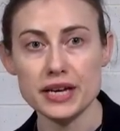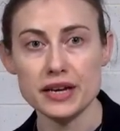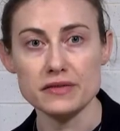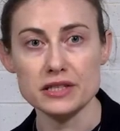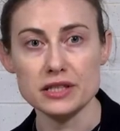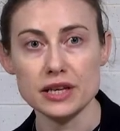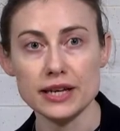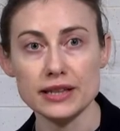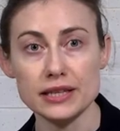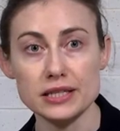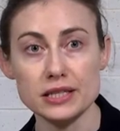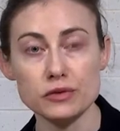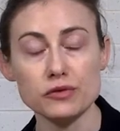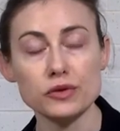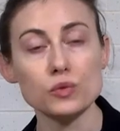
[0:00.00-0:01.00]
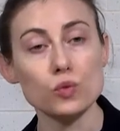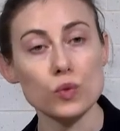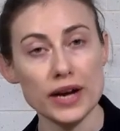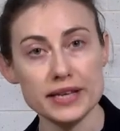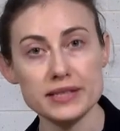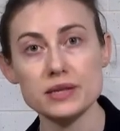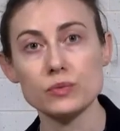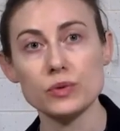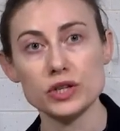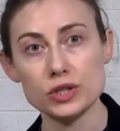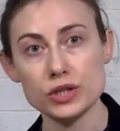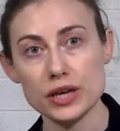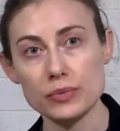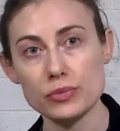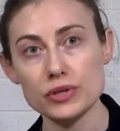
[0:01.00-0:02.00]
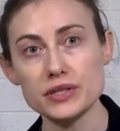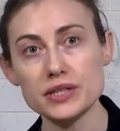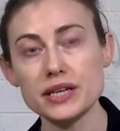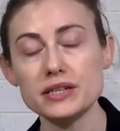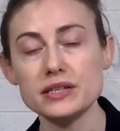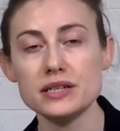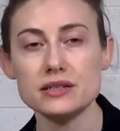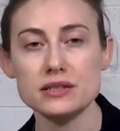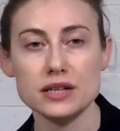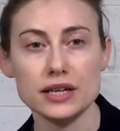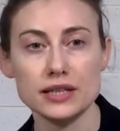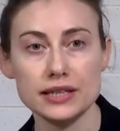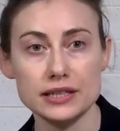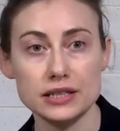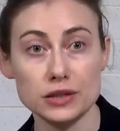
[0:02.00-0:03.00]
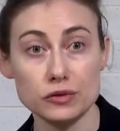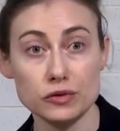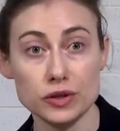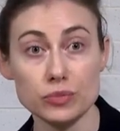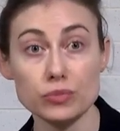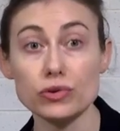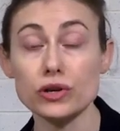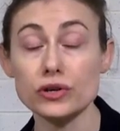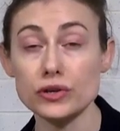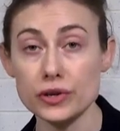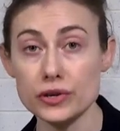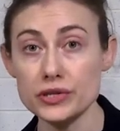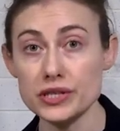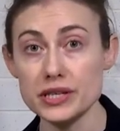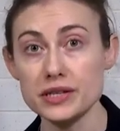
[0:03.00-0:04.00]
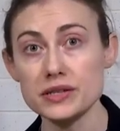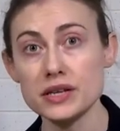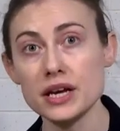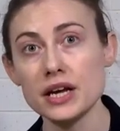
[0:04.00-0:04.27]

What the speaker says: have slightly different ways in which they present and slightly different prognoses,